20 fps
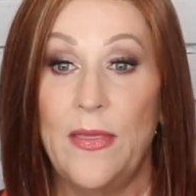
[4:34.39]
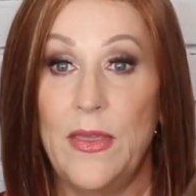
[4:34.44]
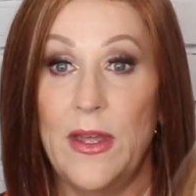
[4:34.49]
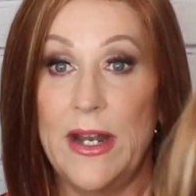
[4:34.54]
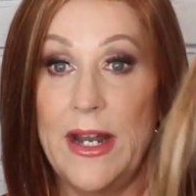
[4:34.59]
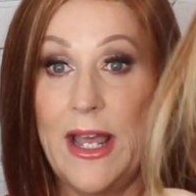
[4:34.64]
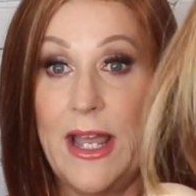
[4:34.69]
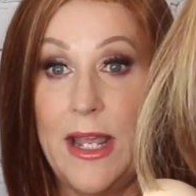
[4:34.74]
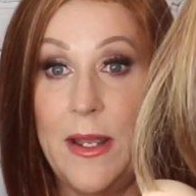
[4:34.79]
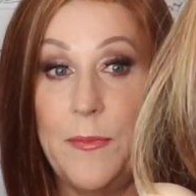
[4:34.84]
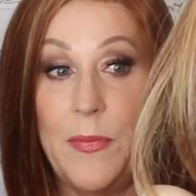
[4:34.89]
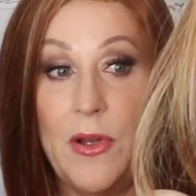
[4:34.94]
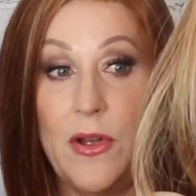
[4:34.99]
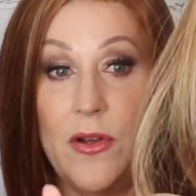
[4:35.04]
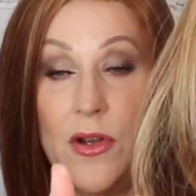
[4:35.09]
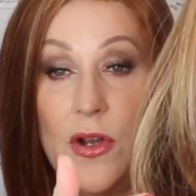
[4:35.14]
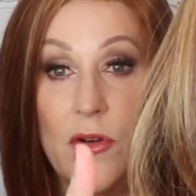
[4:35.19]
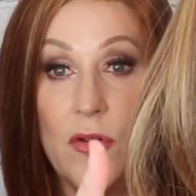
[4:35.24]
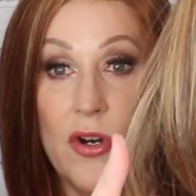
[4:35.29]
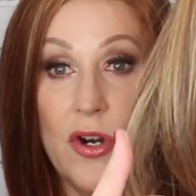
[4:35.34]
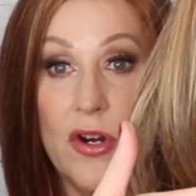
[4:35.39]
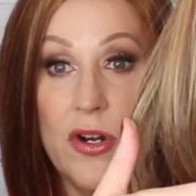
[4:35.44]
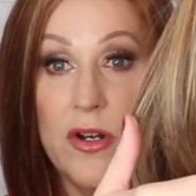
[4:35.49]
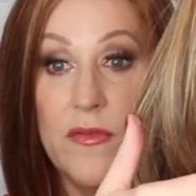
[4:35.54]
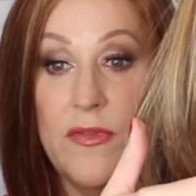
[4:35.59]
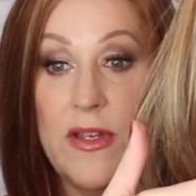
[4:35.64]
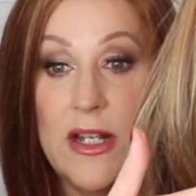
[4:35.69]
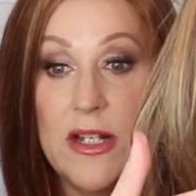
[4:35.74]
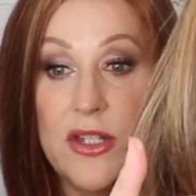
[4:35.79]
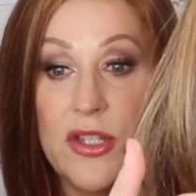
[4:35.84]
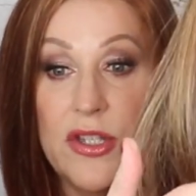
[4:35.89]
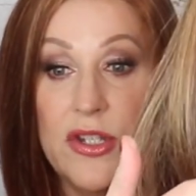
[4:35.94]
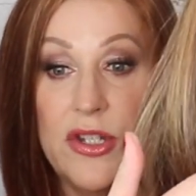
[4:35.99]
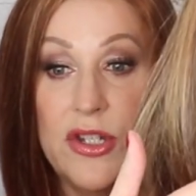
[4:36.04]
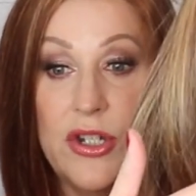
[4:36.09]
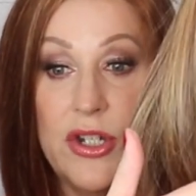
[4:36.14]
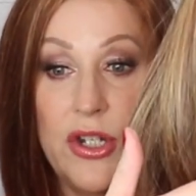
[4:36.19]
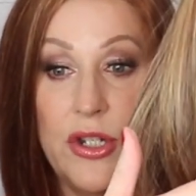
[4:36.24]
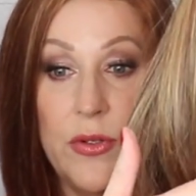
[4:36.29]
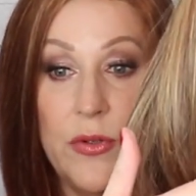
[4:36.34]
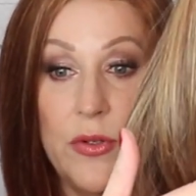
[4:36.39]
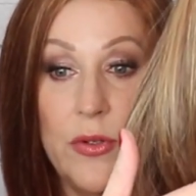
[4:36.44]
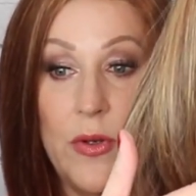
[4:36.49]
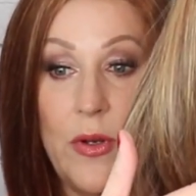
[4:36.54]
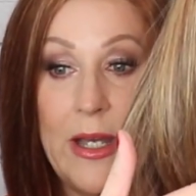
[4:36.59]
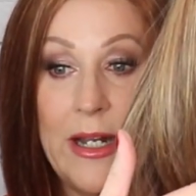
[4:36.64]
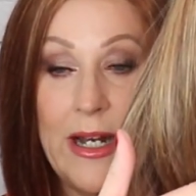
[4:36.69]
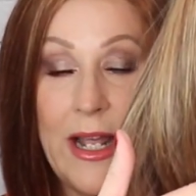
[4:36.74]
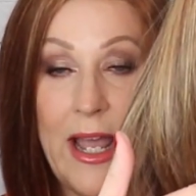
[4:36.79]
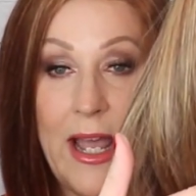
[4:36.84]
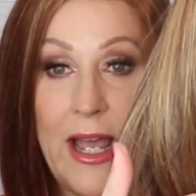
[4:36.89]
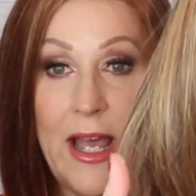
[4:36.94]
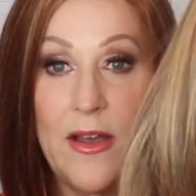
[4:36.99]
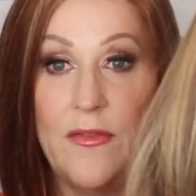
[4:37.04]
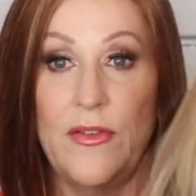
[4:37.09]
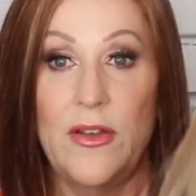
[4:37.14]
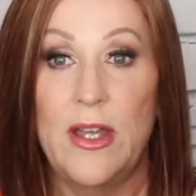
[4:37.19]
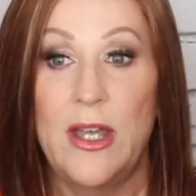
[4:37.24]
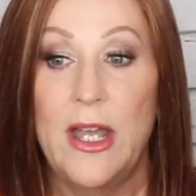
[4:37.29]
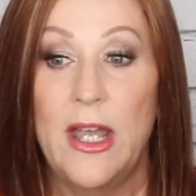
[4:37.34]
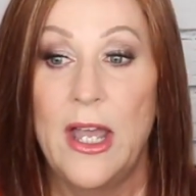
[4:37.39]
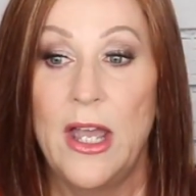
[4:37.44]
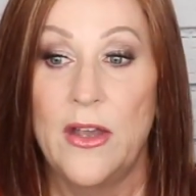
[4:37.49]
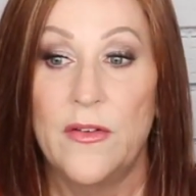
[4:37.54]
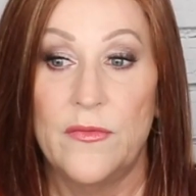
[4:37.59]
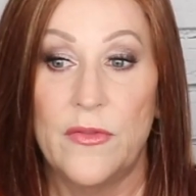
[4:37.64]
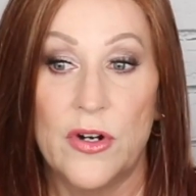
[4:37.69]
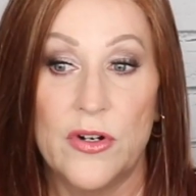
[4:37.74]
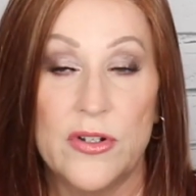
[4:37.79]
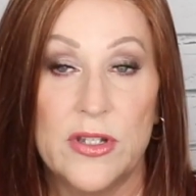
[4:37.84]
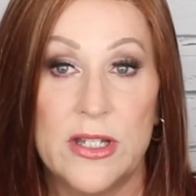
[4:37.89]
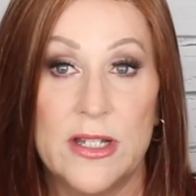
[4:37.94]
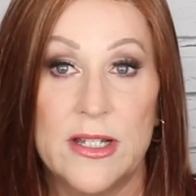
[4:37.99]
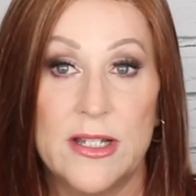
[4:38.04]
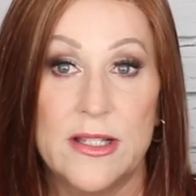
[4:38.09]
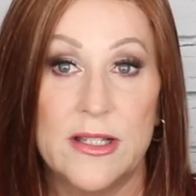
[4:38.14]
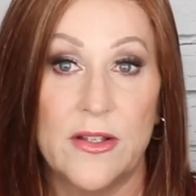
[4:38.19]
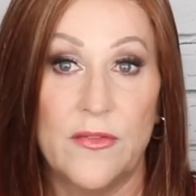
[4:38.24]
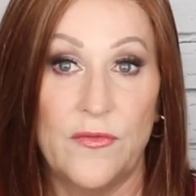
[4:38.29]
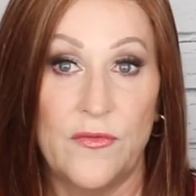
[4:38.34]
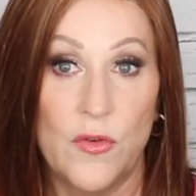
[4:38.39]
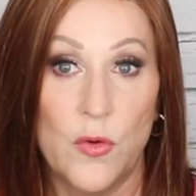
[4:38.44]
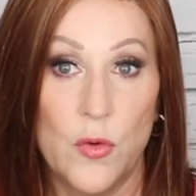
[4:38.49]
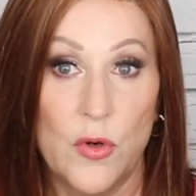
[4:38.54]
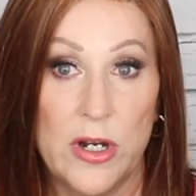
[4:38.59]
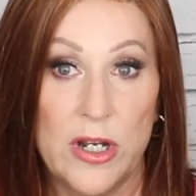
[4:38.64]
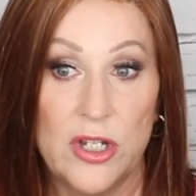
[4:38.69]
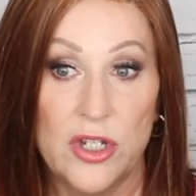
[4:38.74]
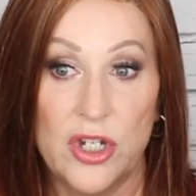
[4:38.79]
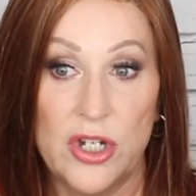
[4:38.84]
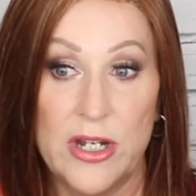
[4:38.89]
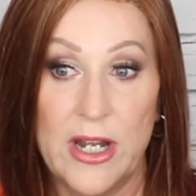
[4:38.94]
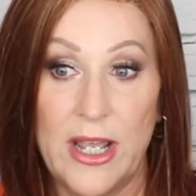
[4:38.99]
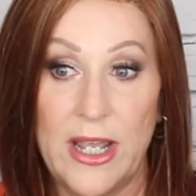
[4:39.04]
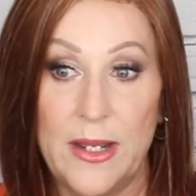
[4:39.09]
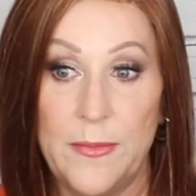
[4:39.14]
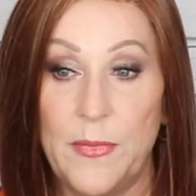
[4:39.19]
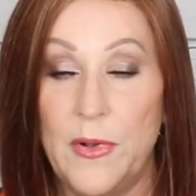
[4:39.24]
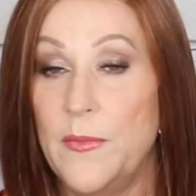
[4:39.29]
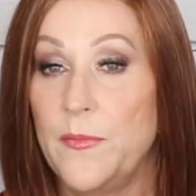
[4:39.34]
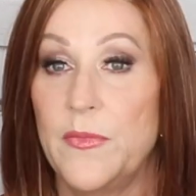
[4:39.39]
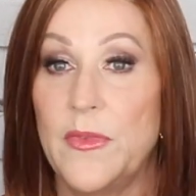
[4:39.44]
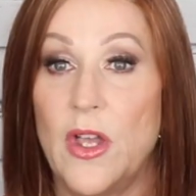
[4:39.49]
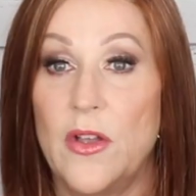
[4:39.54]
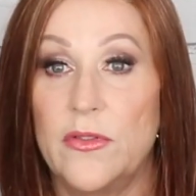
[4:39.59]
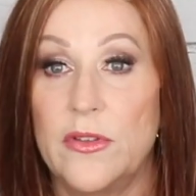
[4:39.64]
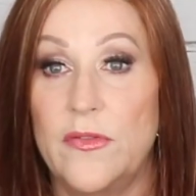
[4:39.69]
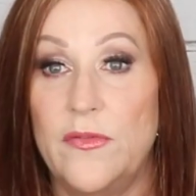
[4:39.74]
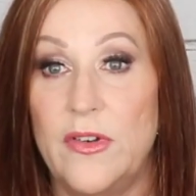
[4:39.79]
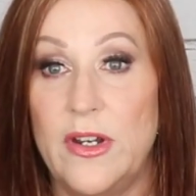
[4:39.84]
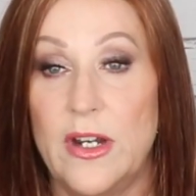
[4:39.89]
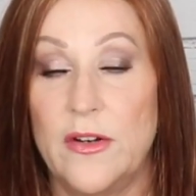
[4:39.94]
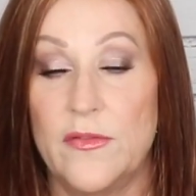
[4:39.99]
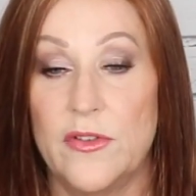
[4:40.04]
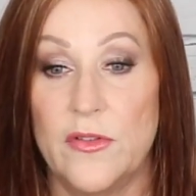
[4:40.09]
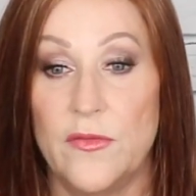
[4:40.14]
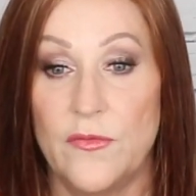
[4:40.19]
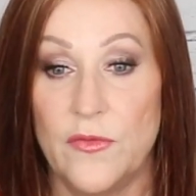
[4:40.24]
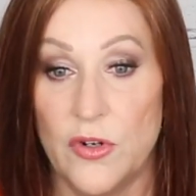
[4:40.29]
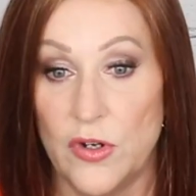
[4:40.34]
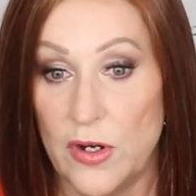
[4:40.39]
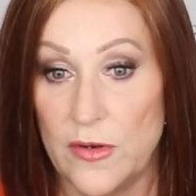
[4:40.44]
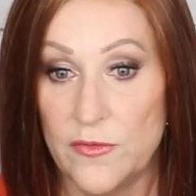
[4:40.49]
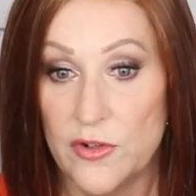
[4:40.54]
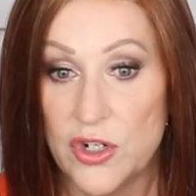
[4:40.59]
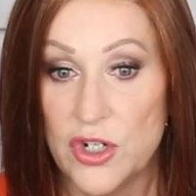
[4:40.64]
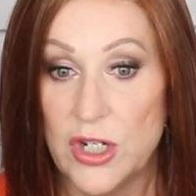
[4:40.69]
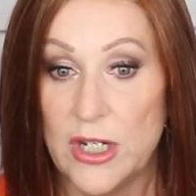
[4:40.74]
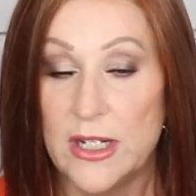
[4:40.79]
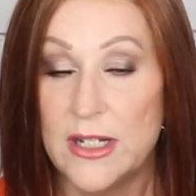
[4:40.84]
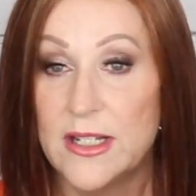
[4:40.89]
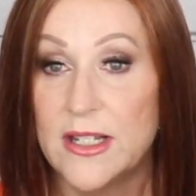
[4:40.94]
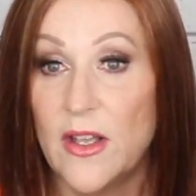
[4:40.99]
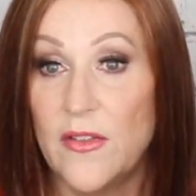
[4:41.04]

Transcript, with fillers: The nape on current events, two and a half versus the four inch nape on the Forever, Forever Chic.